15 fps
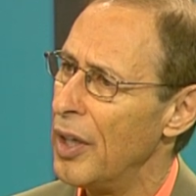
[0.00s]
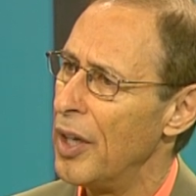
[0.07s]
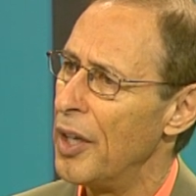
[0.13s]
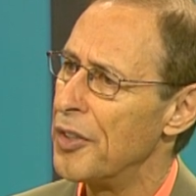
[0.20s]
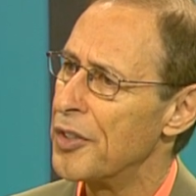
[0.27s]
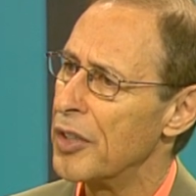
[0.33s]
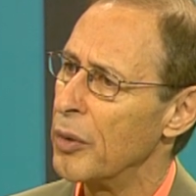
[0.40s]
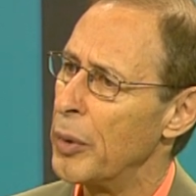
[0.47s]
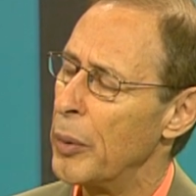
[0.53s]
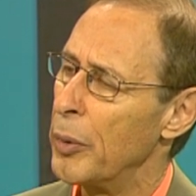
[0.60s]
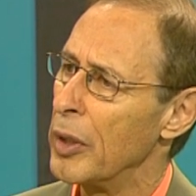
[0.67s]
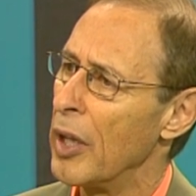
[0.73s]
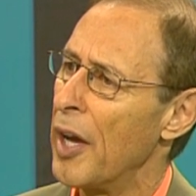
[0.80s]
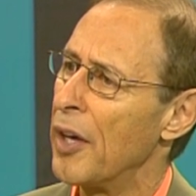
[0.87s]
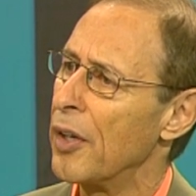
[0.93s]
And so we
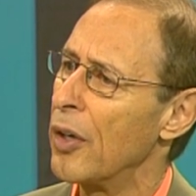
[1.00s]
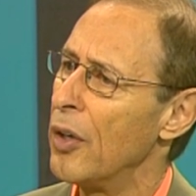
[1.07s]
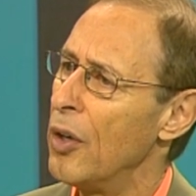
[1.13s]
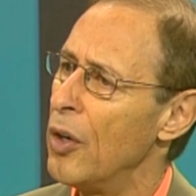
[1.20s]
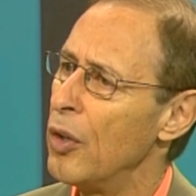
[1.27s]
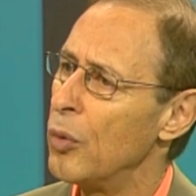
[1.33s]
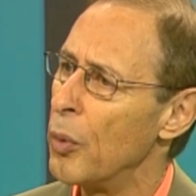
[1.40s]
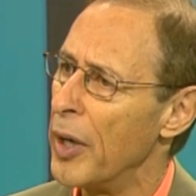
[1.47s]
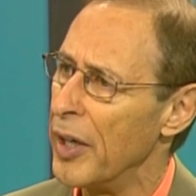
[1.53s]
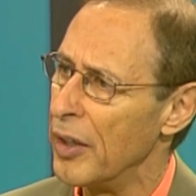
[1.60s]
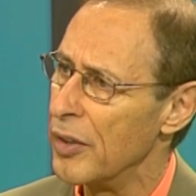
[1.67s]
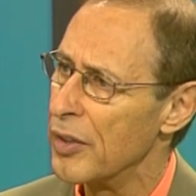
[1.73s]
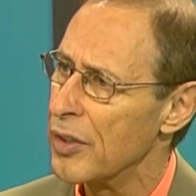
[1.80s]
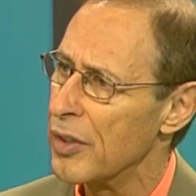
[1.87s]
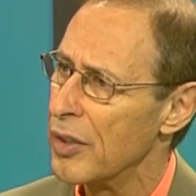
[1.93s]
rely on our own
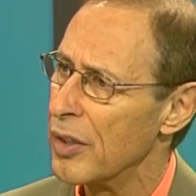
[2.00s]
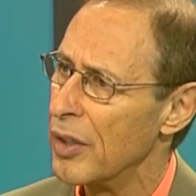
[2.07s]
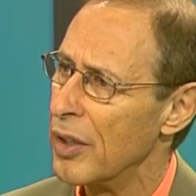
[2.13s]
ways.